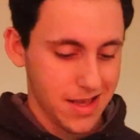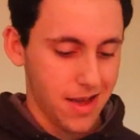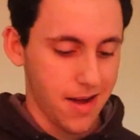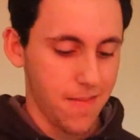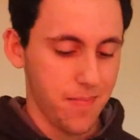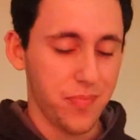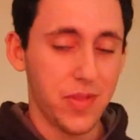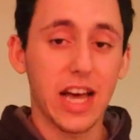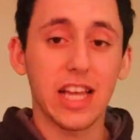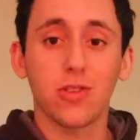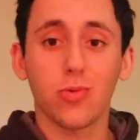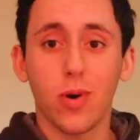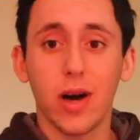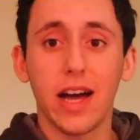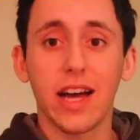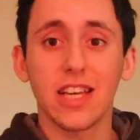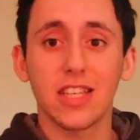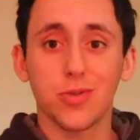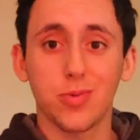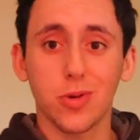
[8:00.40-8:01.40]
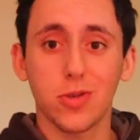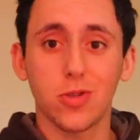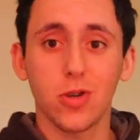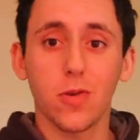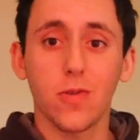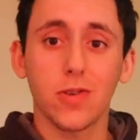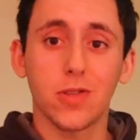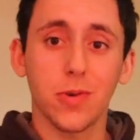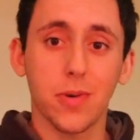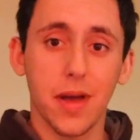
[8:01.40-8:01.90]
That's why I switched
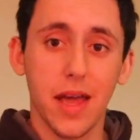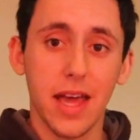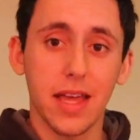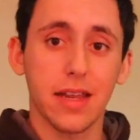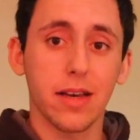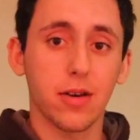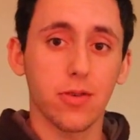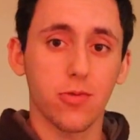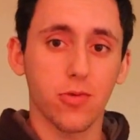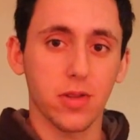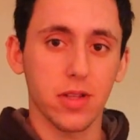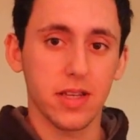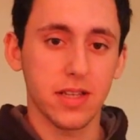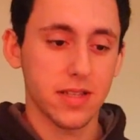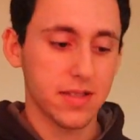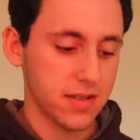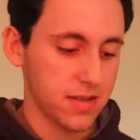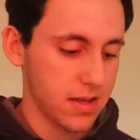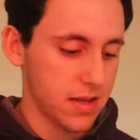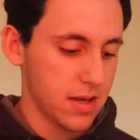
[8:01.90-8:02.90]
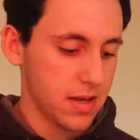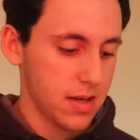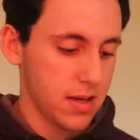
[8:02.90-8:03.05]
over to a handheld release.